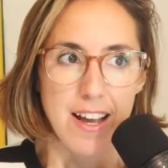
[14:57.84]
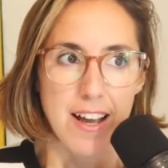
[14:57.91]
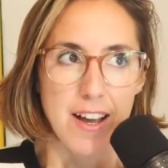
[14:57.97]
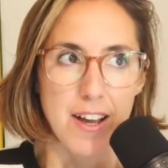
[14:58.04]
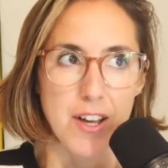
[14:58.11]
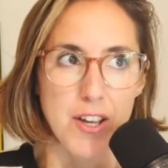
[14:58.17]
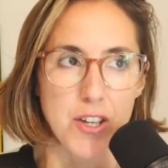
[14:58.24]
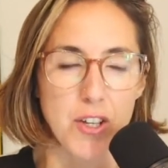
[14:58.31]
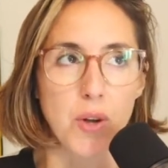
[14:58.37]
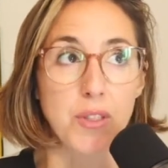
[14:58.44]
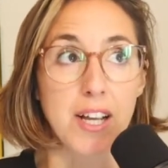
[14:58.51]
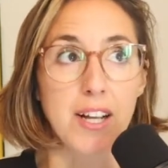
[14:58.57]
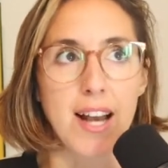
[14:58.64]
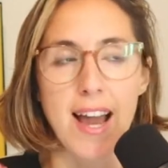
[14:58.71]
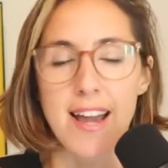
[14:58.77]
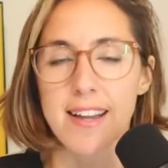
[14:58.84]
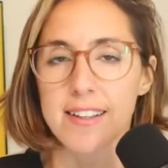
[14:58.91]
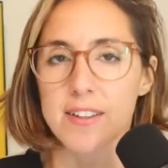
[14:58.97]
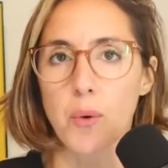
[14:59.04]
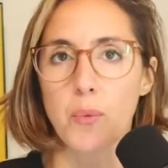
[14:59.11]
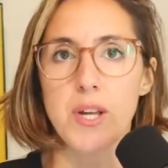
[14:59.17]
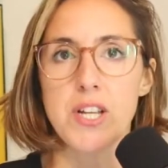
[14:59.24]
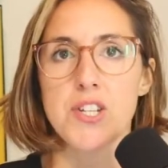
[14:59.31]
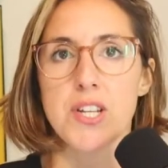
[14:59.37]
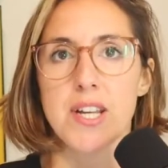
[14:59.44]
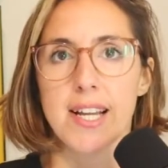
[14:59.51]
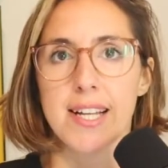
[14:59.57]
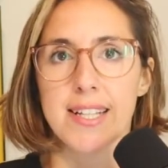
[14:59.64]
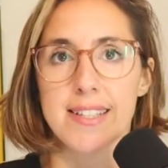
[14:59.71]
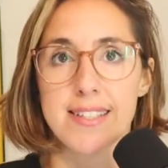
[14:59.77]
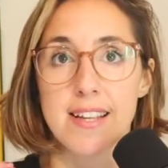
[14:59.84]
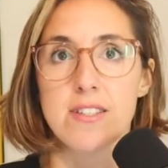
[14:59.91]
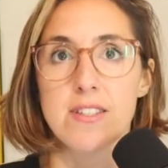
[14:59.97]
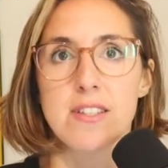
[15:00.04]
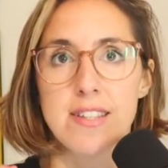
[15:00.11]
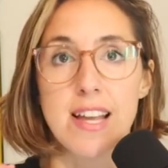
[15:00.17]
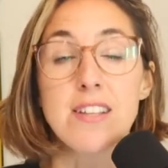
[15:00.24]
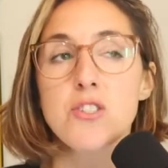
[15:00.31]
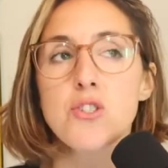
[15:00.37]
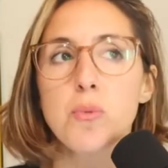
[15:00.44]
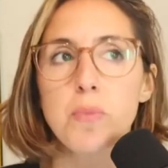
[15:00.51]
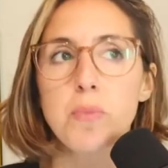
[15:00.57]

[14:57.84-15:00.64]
the client outreach tends to be a